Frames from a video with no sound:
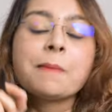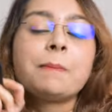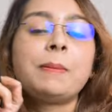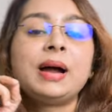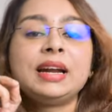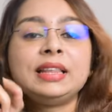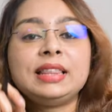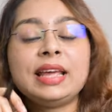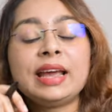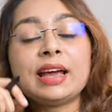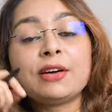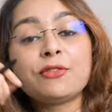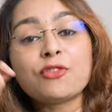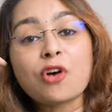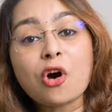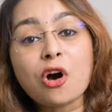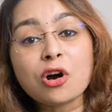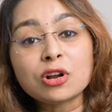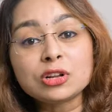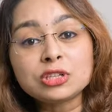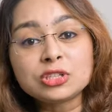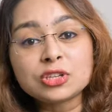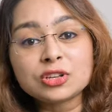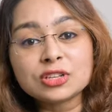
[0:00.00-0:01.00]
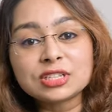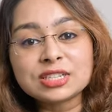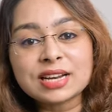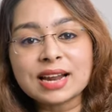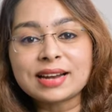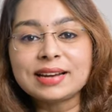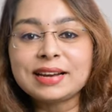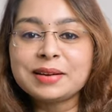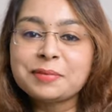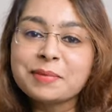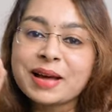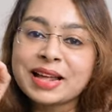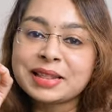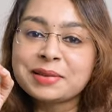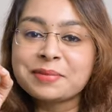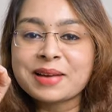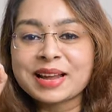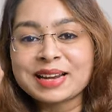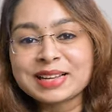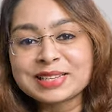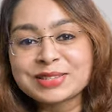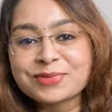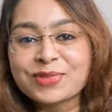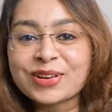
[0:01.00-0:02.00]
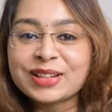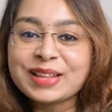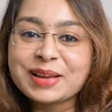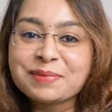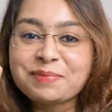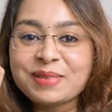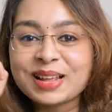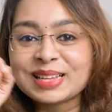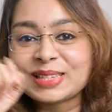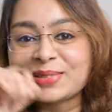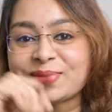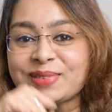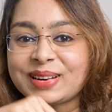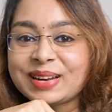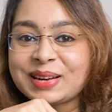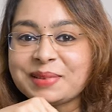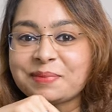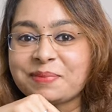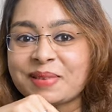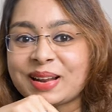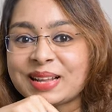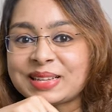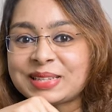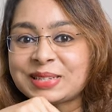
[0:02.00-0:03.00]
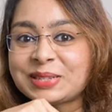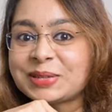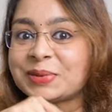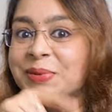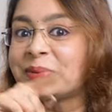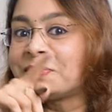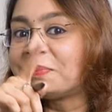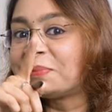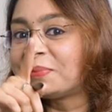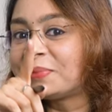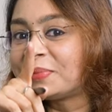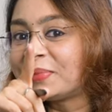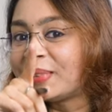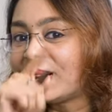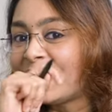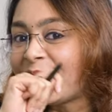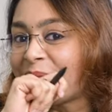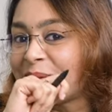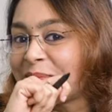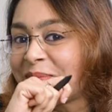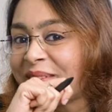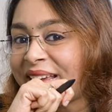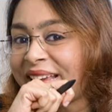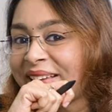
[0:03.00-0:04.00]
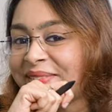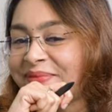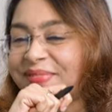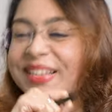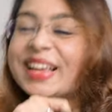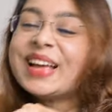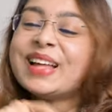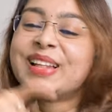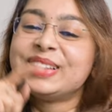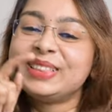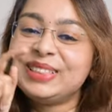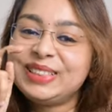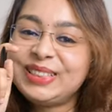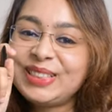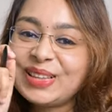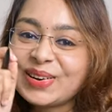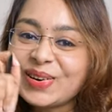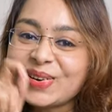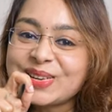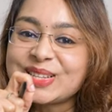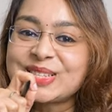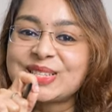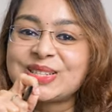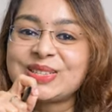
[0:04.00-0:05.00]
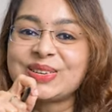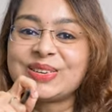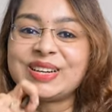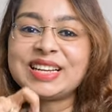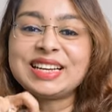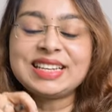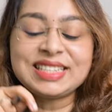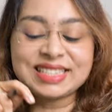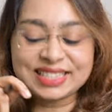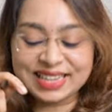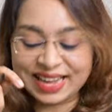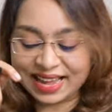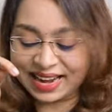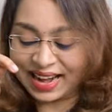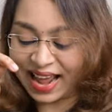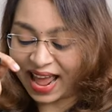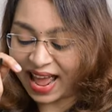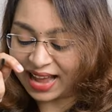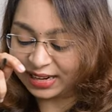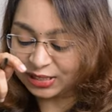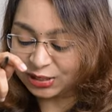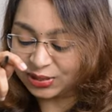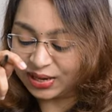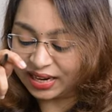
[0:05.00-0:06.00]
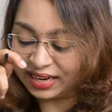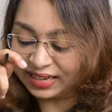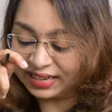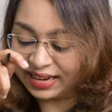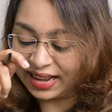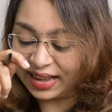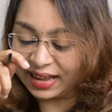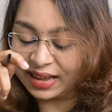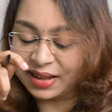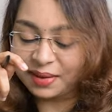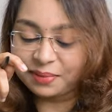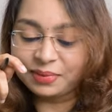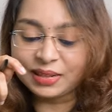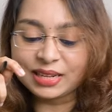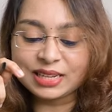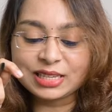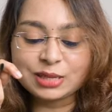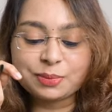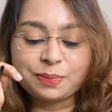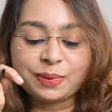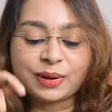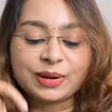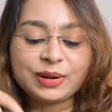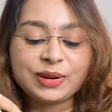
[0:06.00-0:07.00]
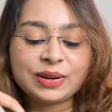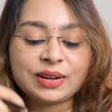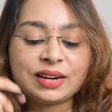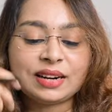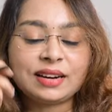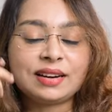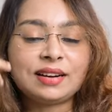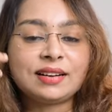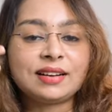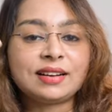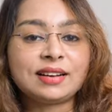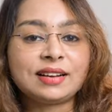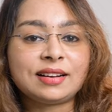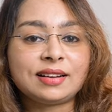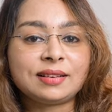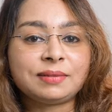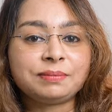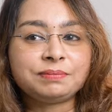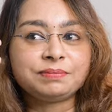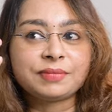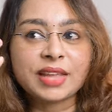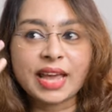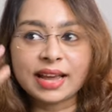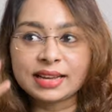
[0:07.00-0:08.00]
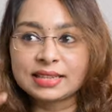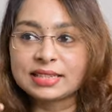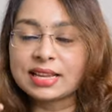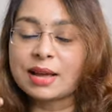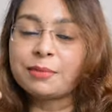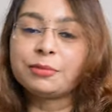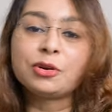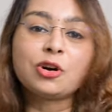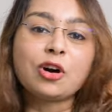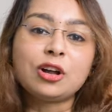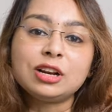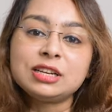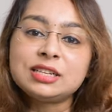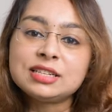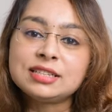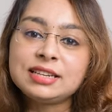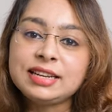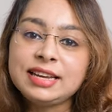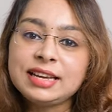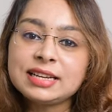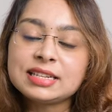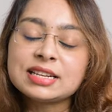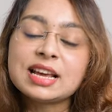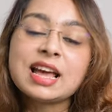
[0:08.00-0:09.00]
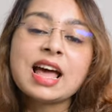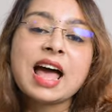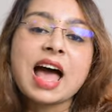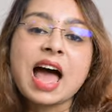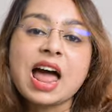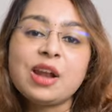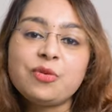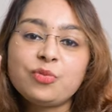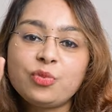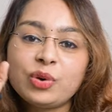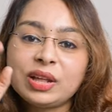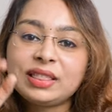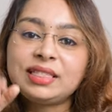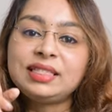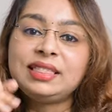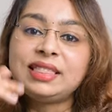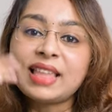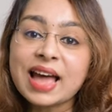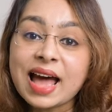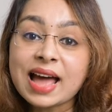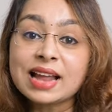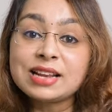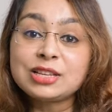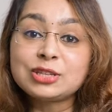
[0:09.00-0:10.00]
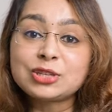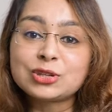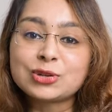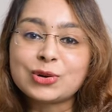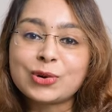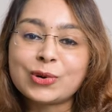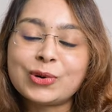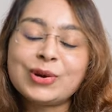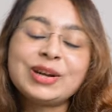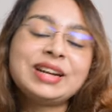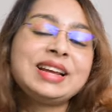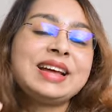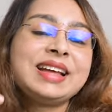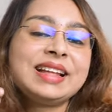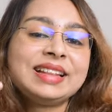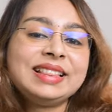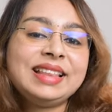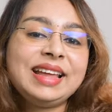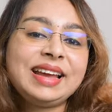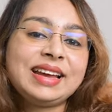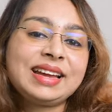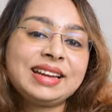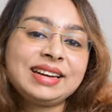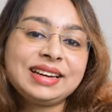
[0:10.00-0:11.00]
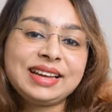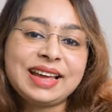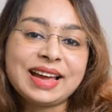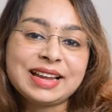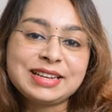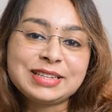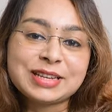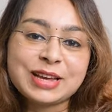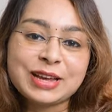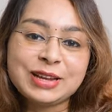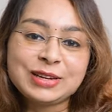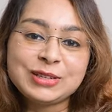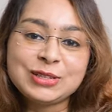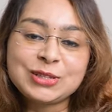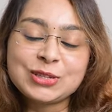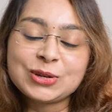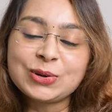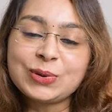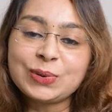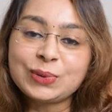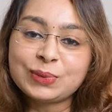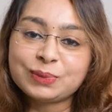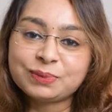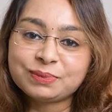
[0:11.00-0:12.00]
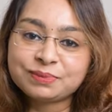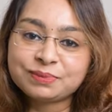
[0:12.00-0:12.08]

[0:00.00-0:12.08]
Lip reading: But they have also studied mathematics for their plus one and plus two. Got me? Those students can actually take up this particular exam called NEET, and with that score, they can get into